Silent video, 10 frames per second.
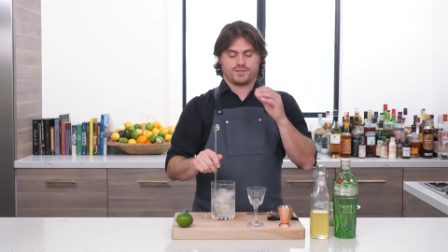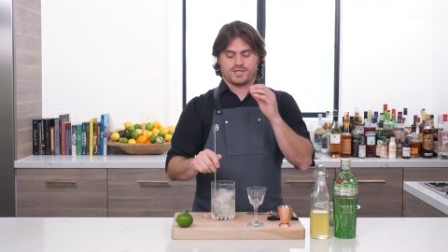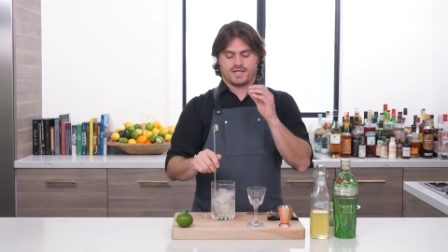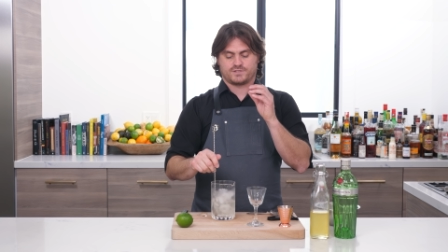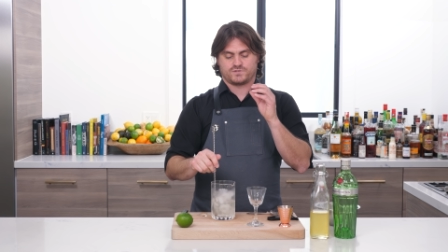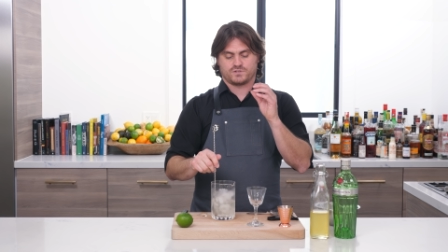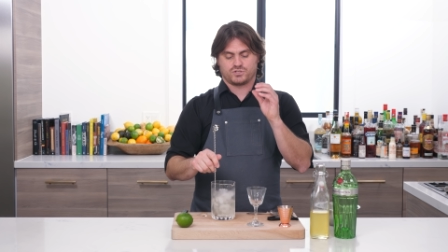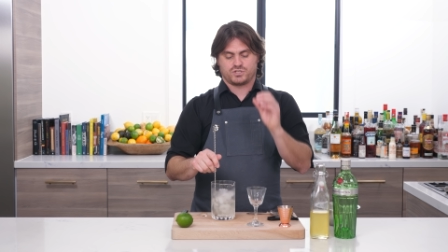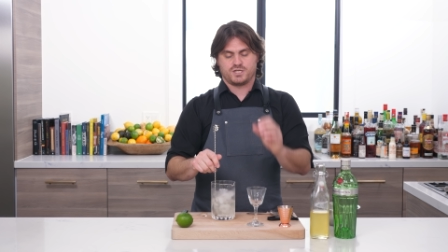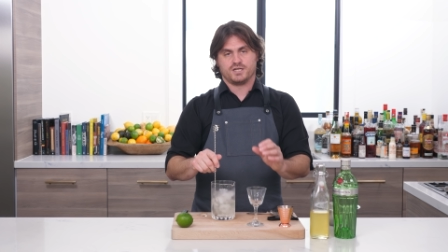that's
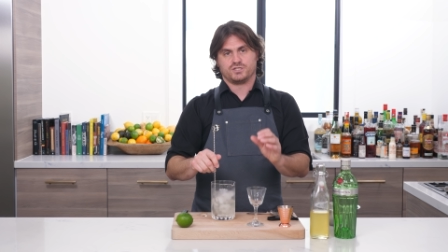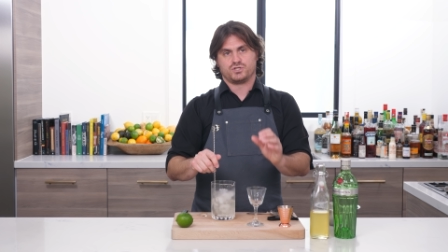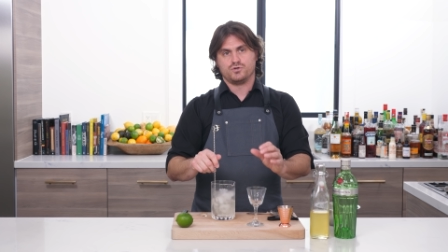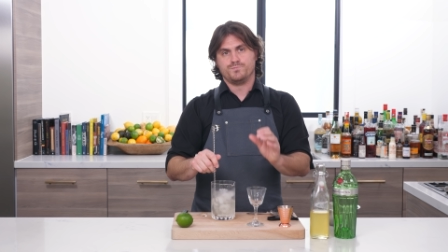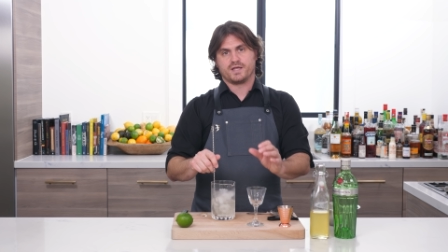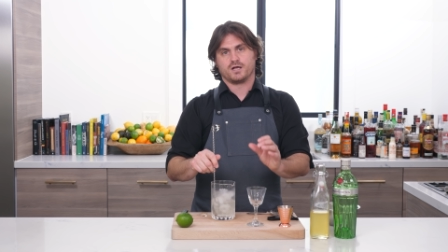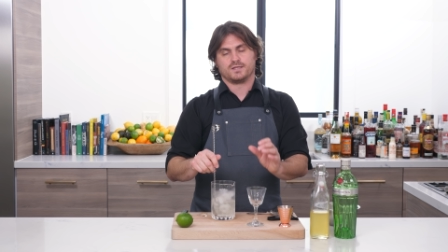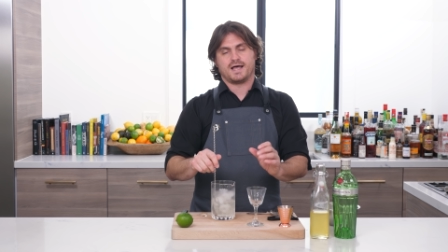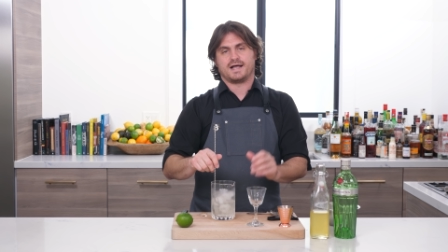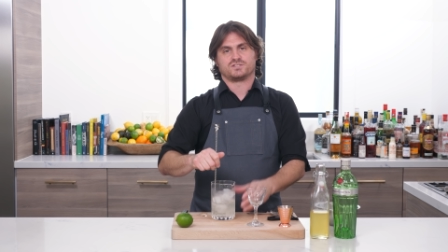in too big a
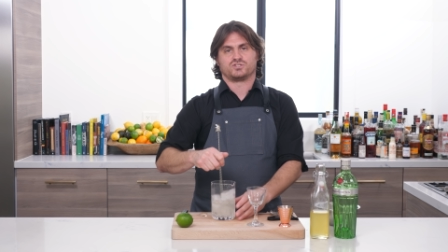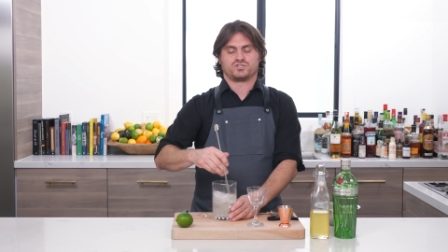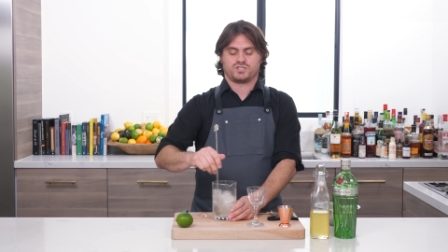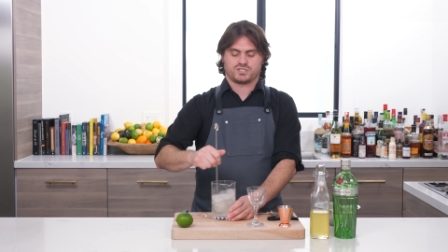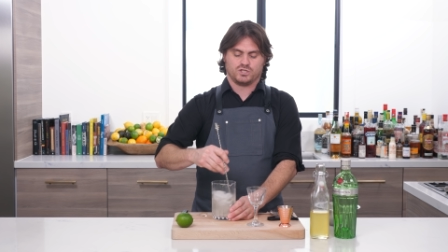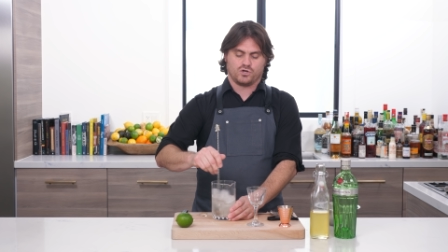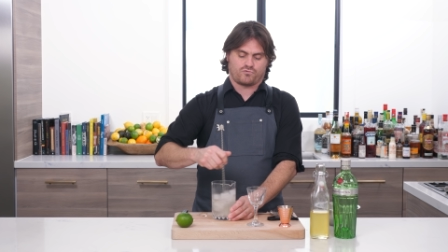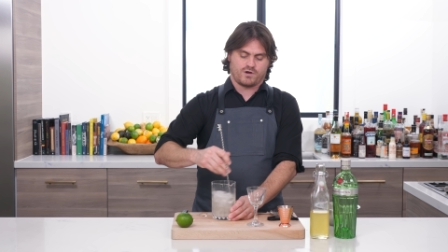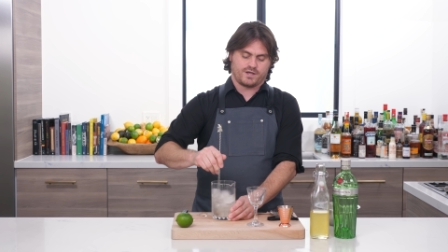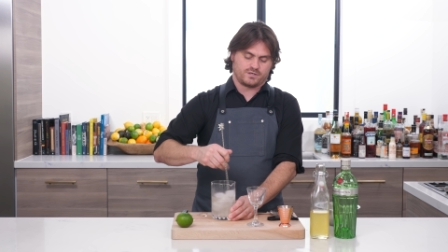glass. It just doesn't
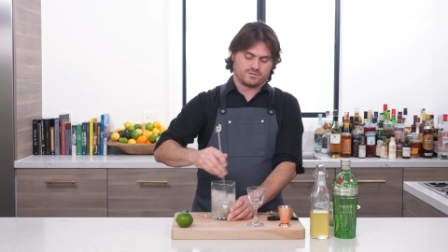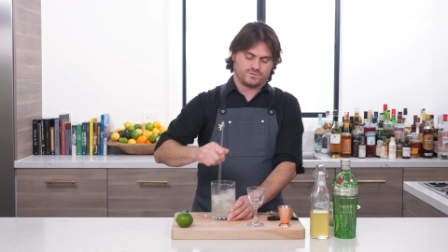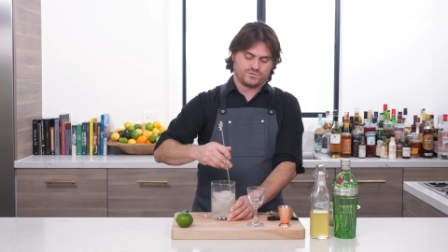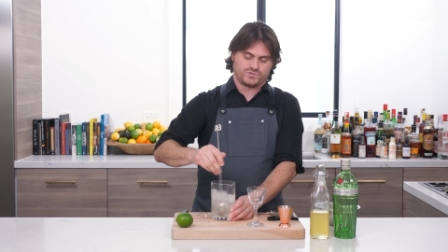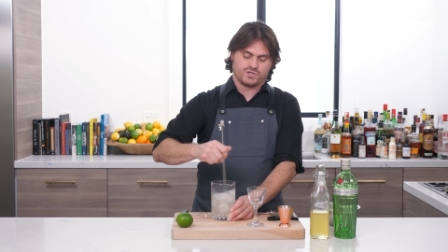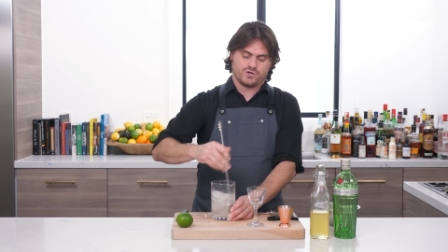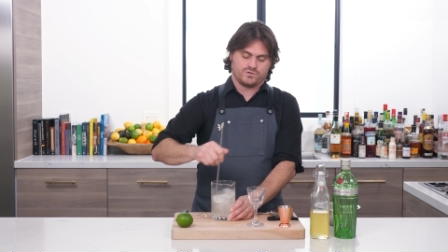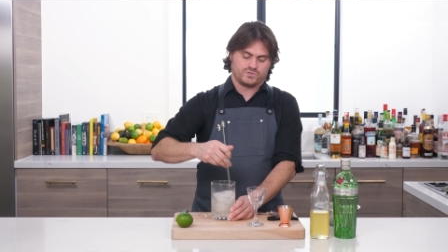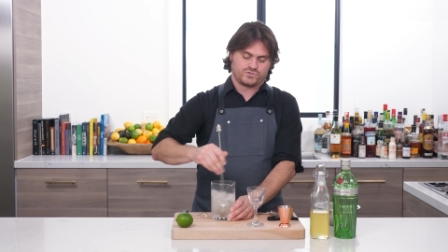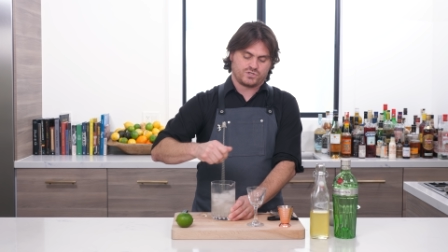look right.
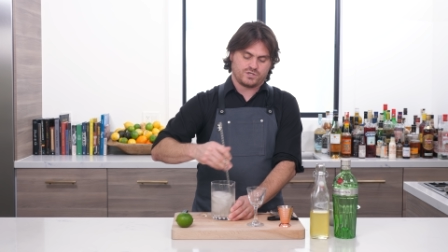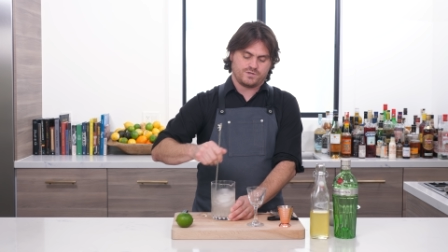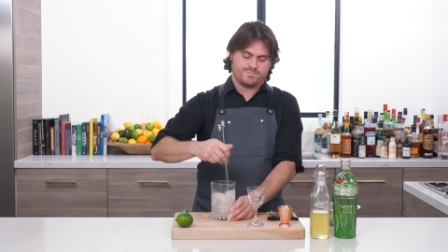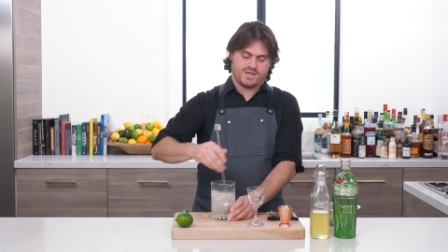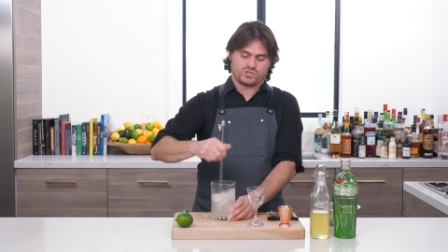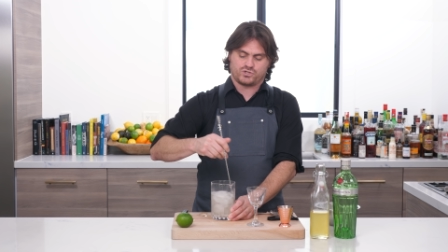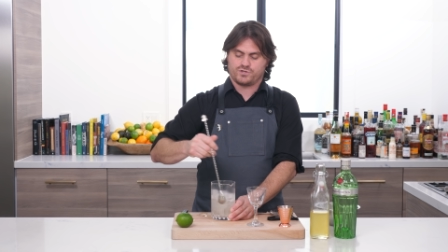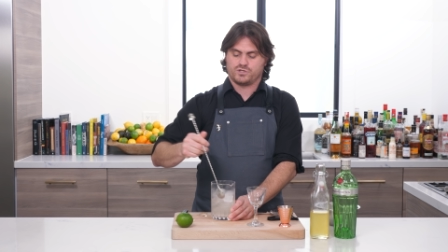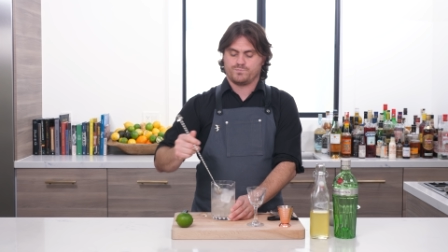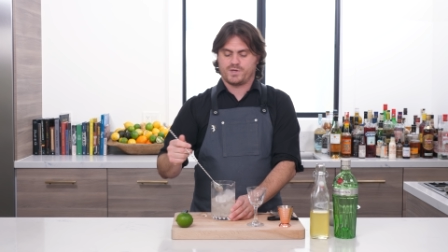So it's good to make
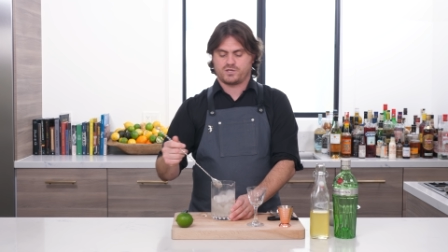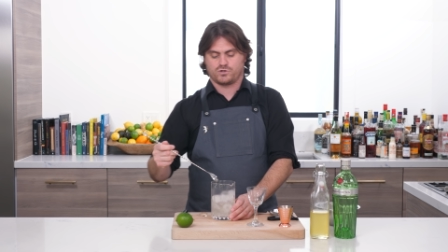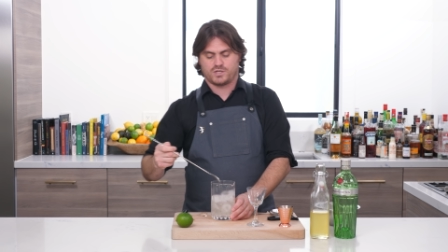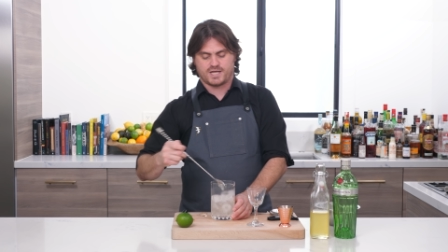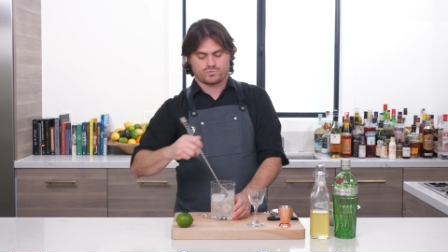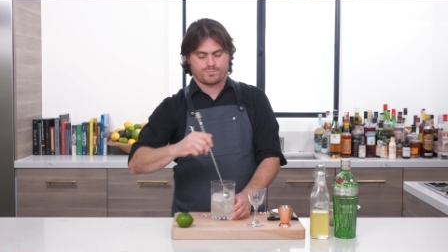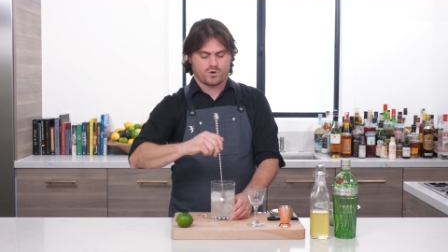sure that you pick your glassware